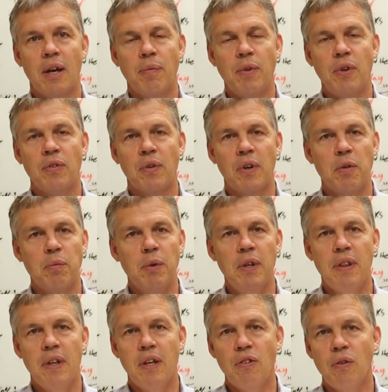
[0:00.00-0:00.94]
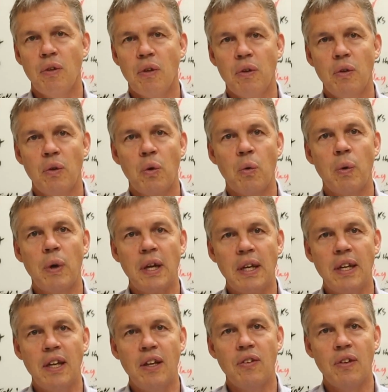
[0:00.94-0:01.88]
These are going to be things you can do quick
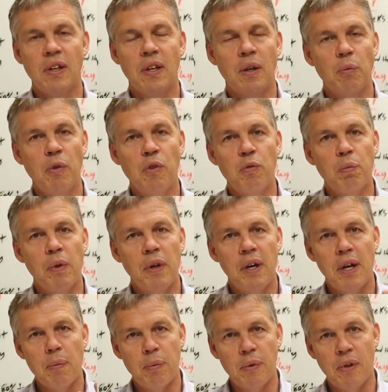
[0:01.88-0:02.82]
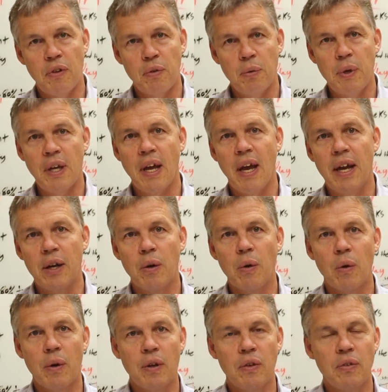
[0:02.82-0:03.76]
and easy. And we split it up into three
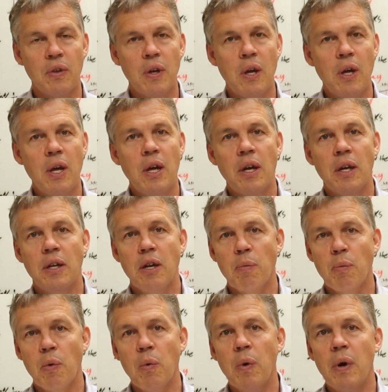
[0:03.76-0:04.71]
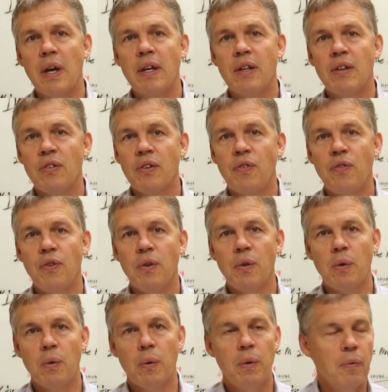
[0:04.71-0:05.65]
categories. Number one is if
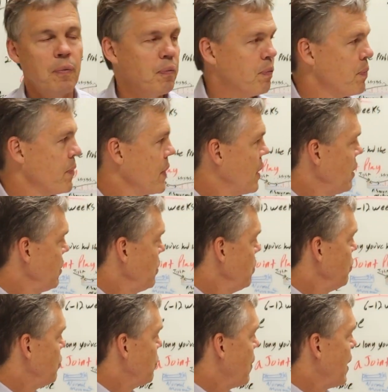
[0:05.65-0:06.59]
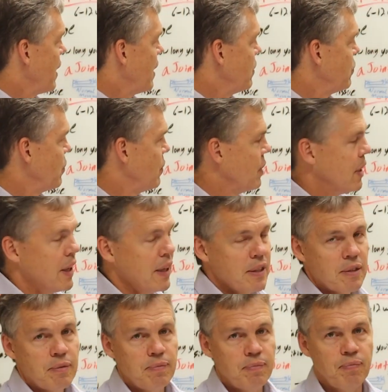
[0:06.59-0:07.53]
you use your hands a lot,
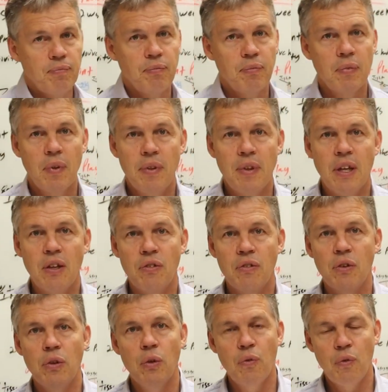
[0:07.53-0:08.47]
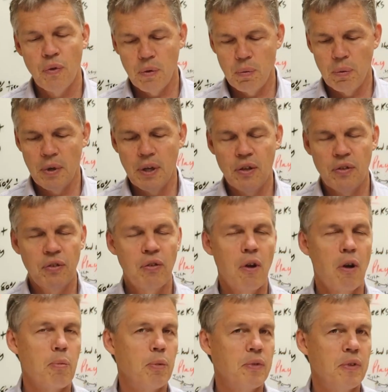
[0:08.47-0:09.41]
things to do for the wrist,
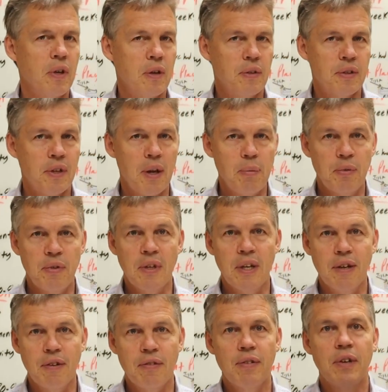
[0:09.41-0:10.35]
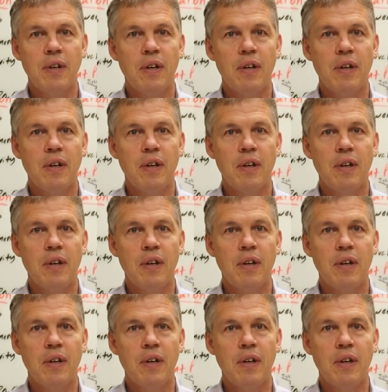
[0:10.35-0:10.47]
carpal tunnel type stuff.